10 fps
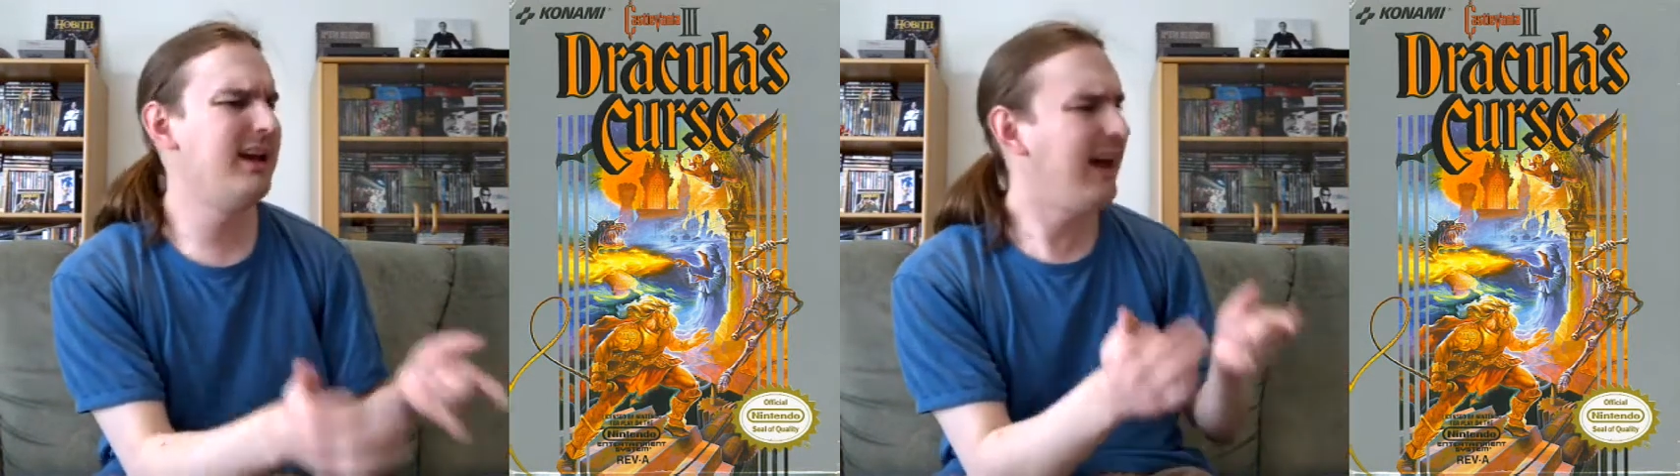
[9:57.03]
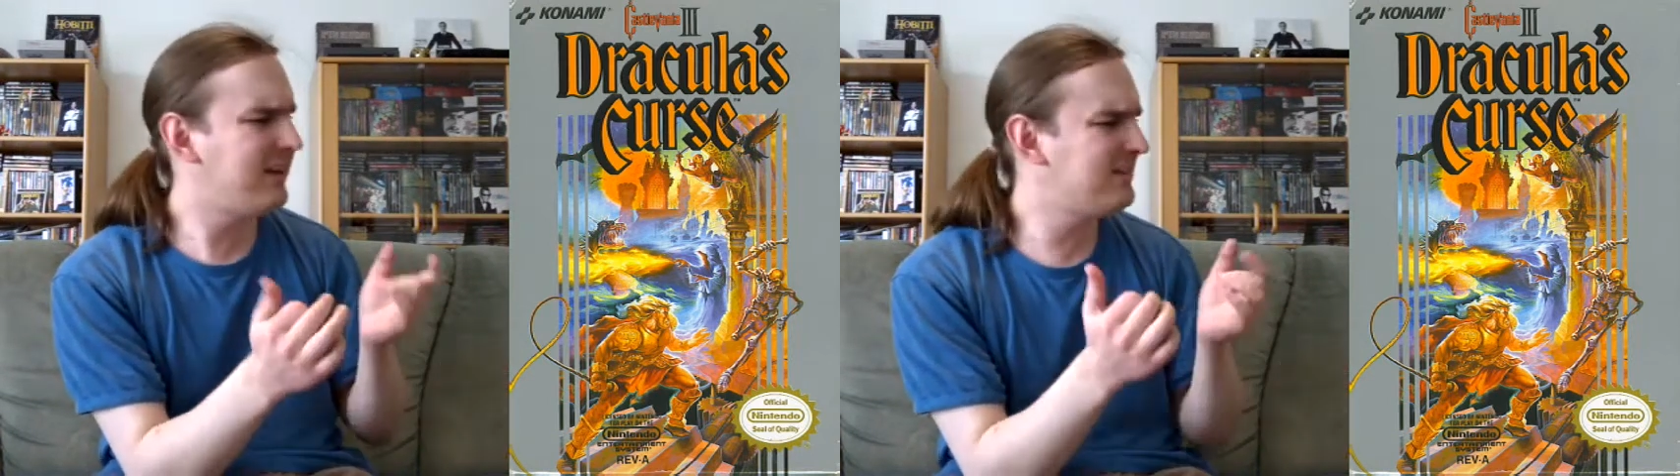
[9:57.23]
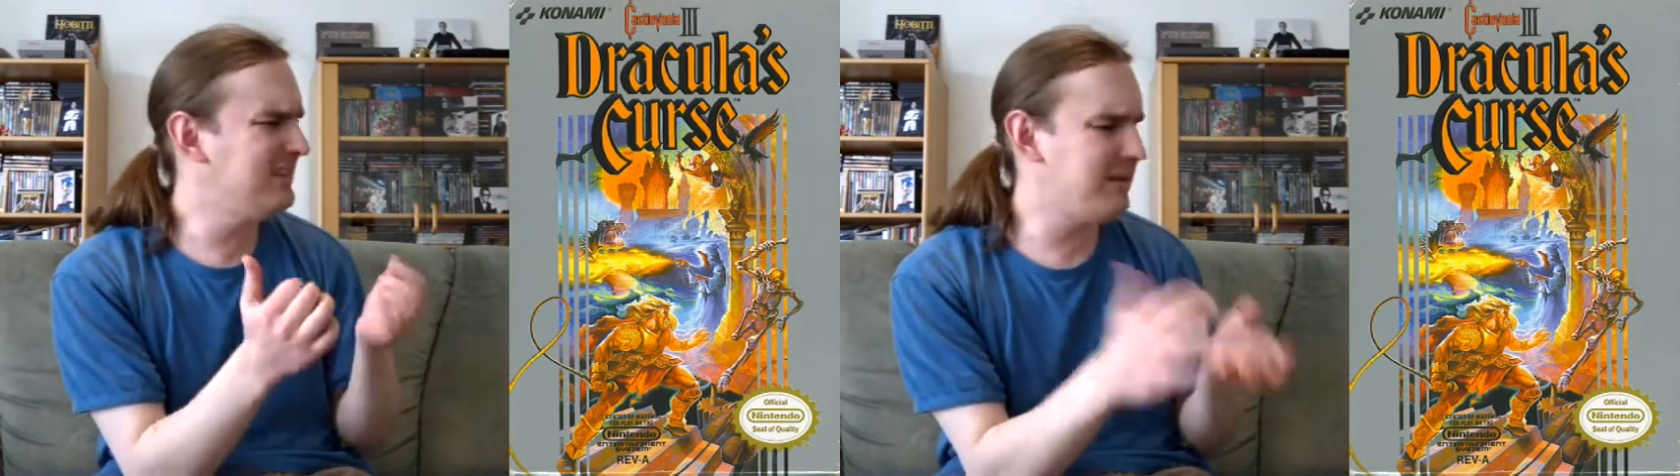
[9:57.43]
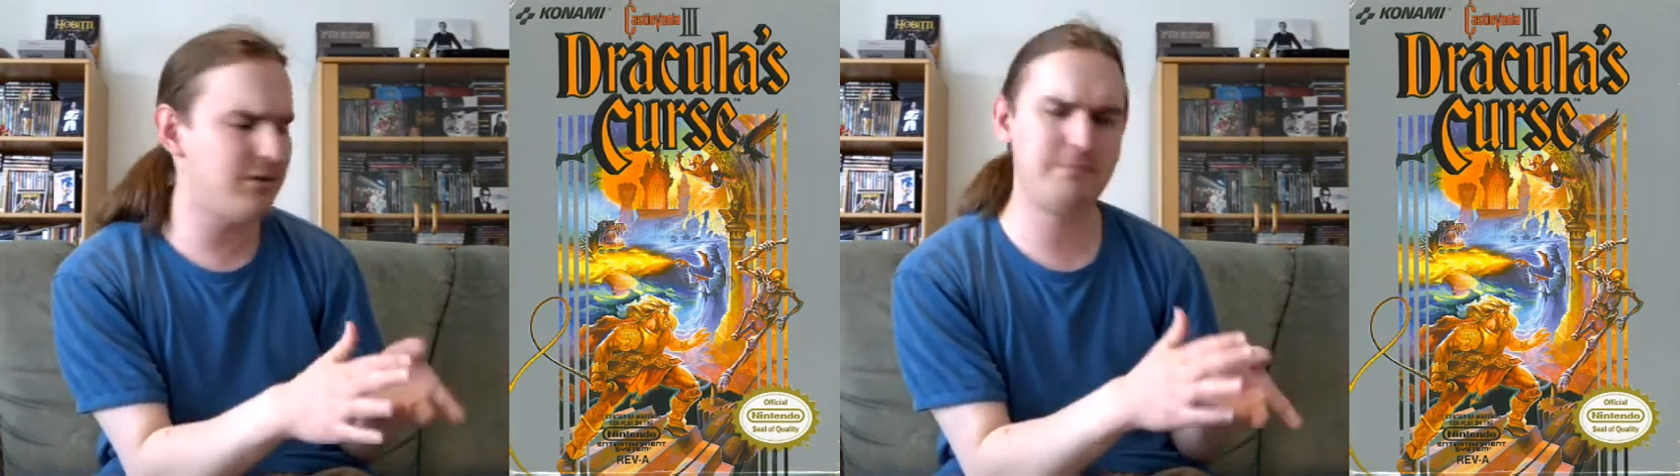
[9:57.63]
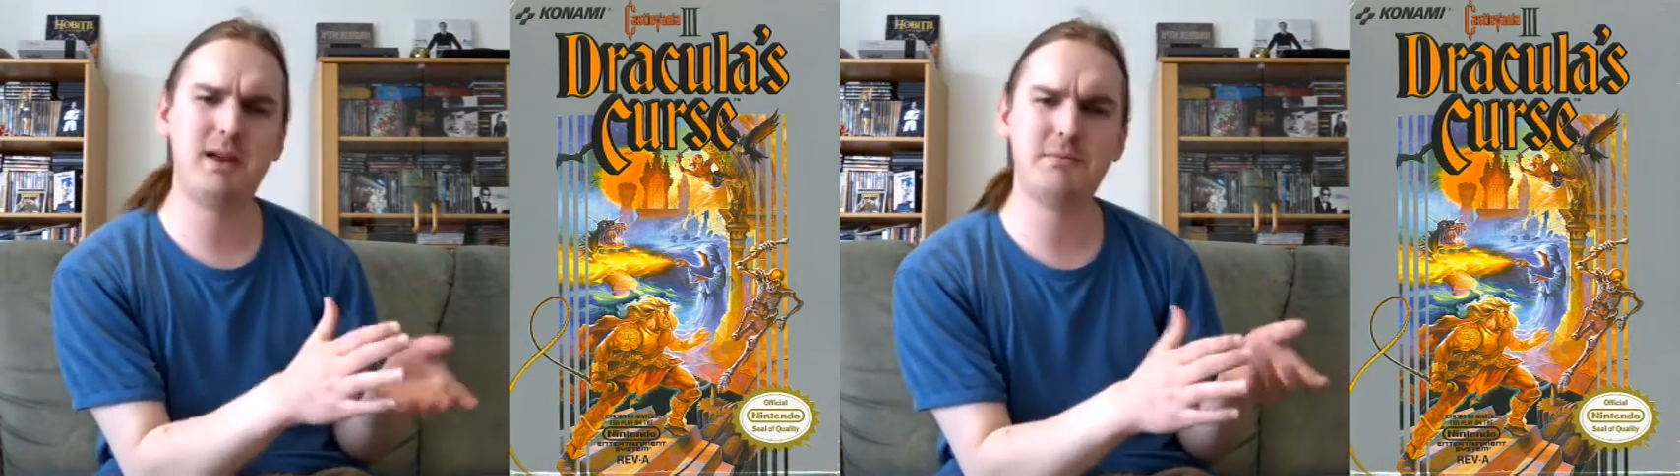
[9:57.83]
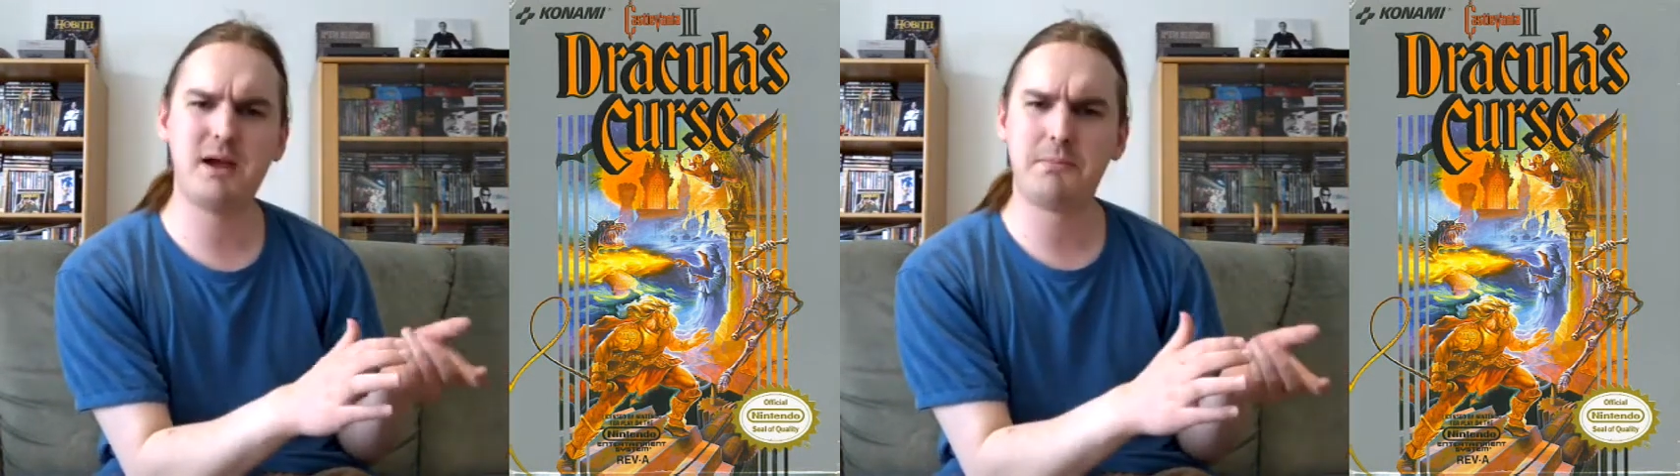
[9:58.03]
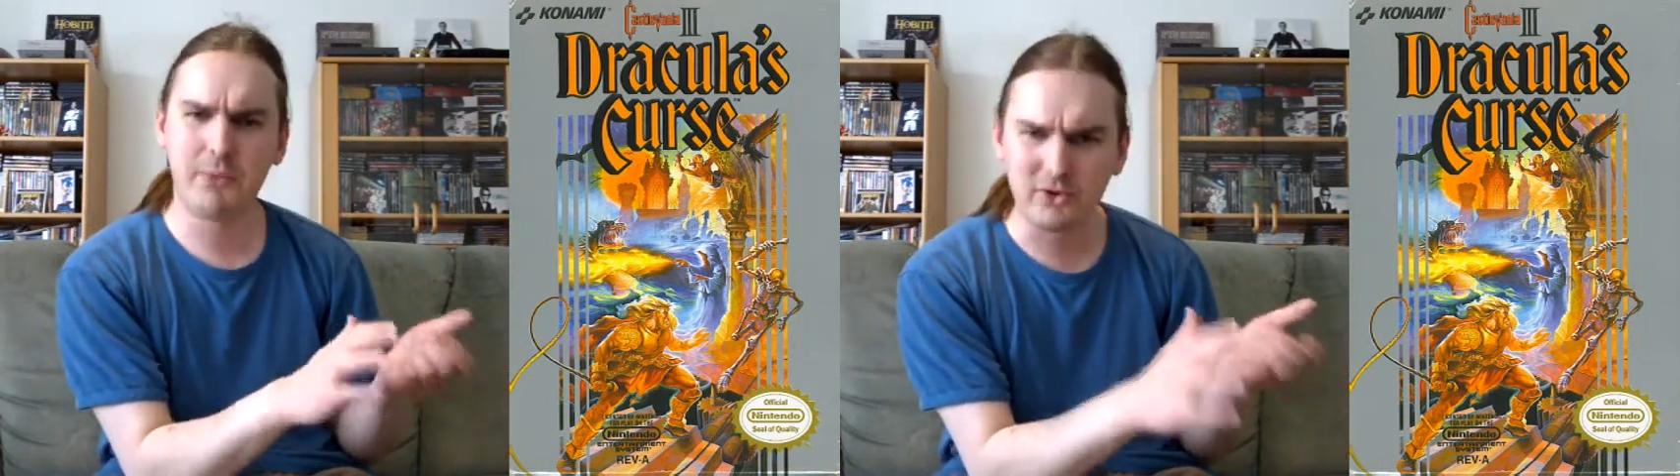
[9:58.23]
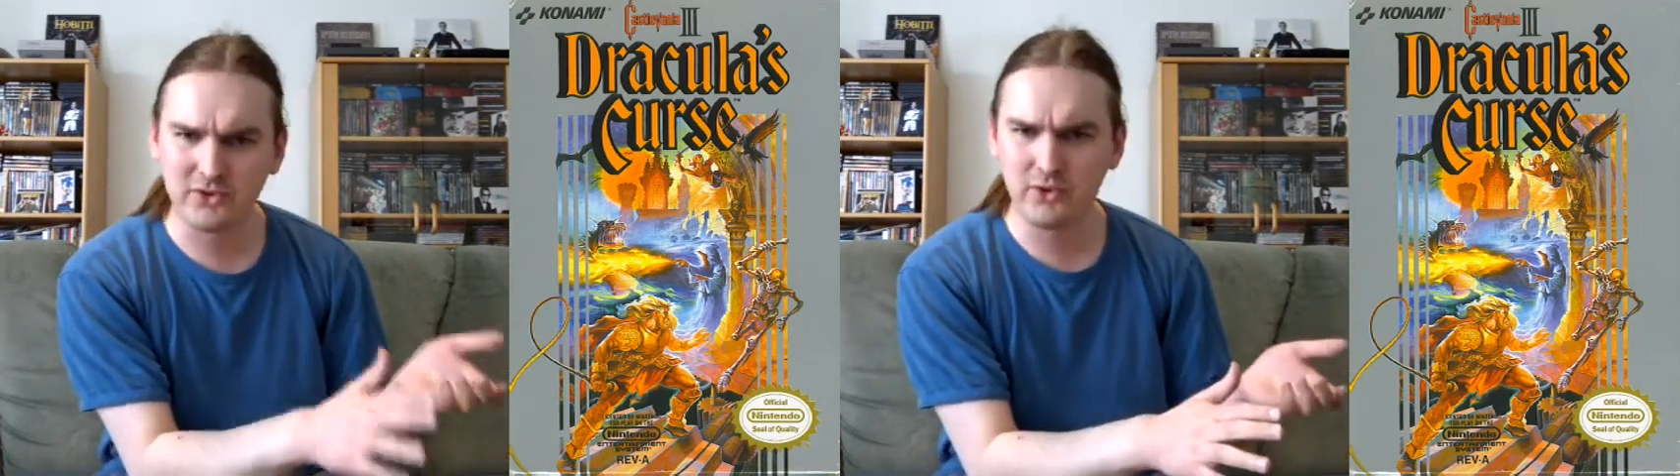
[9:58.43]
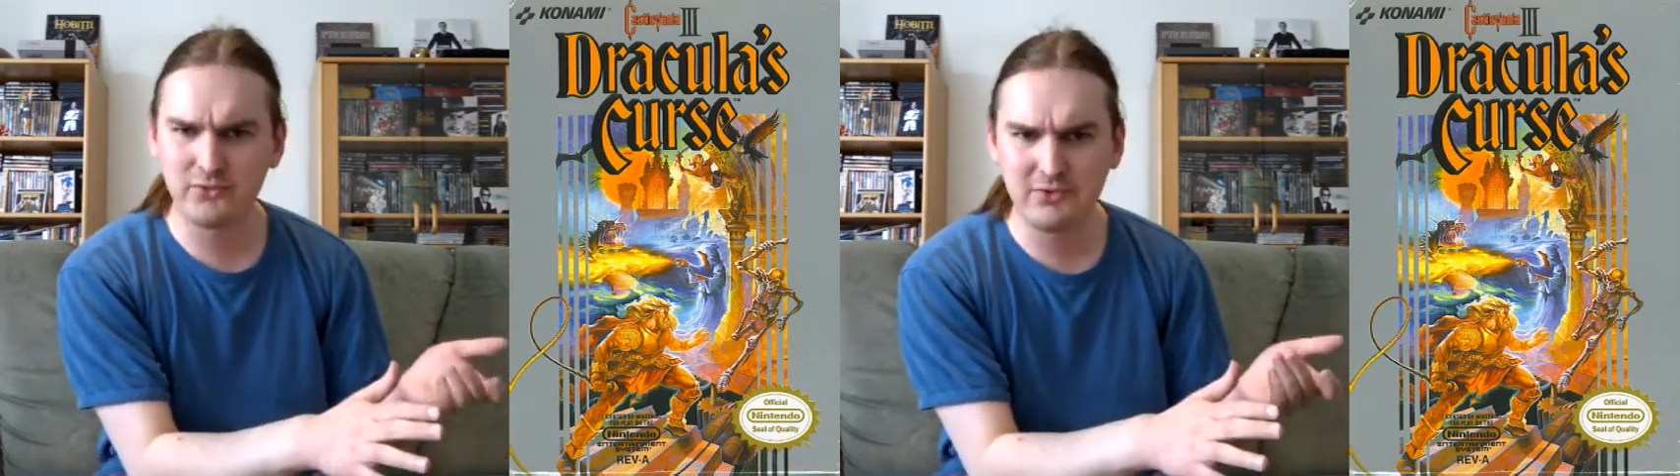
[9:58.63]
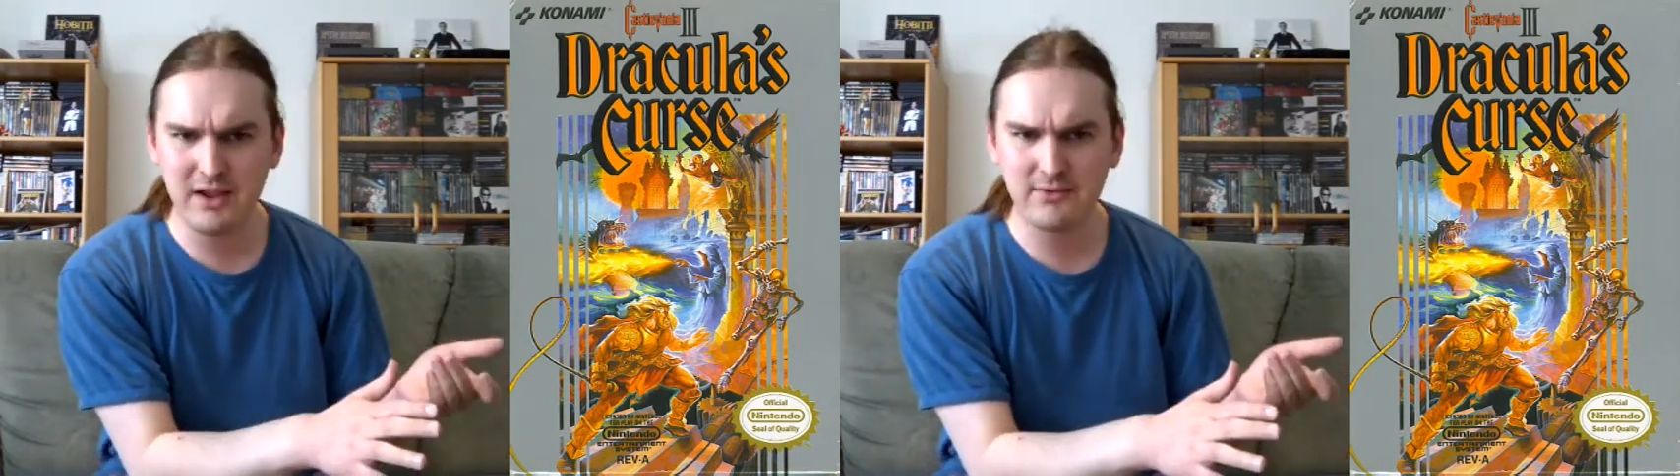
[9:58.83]
has never been my personal
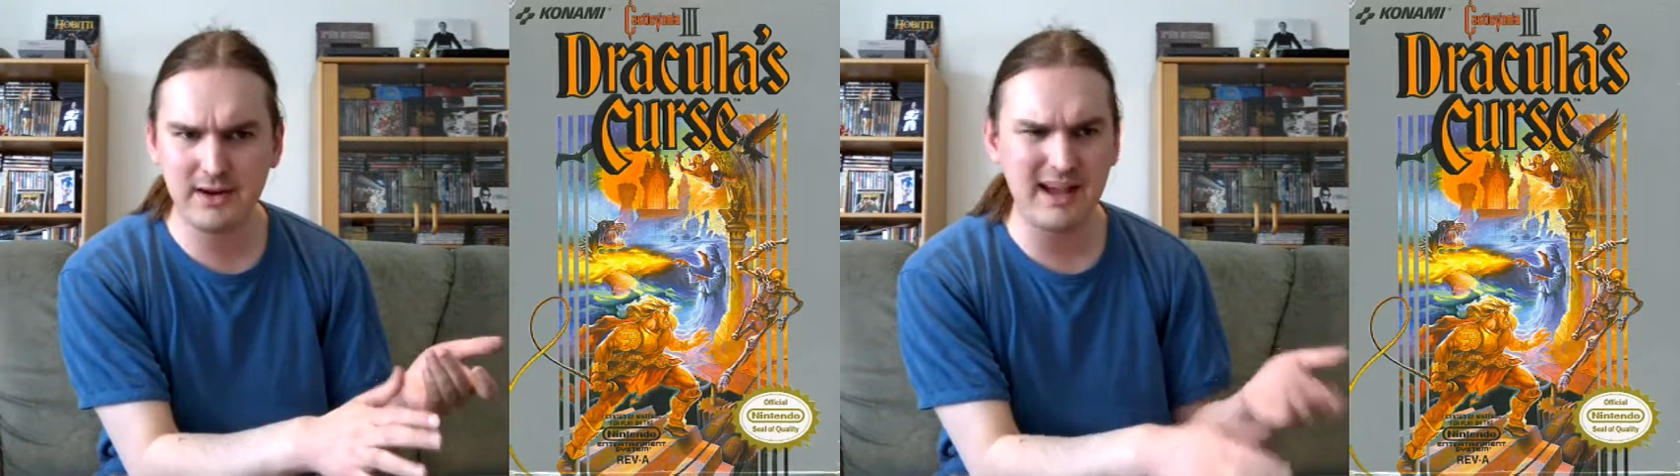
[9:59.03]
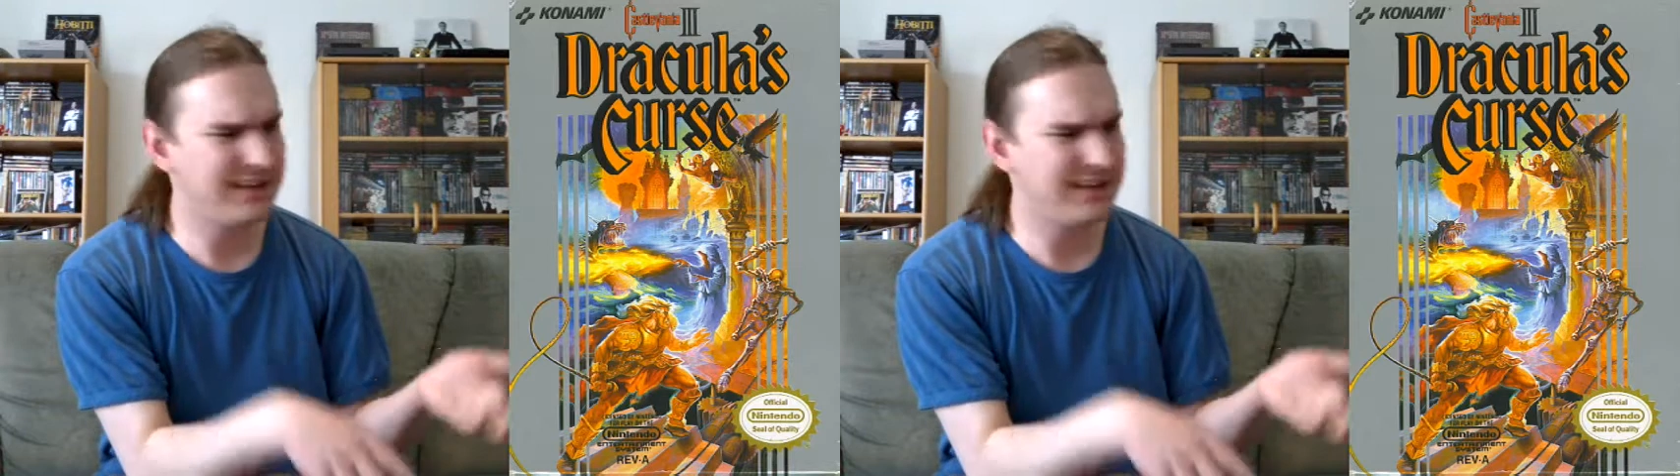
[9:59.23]
favorite.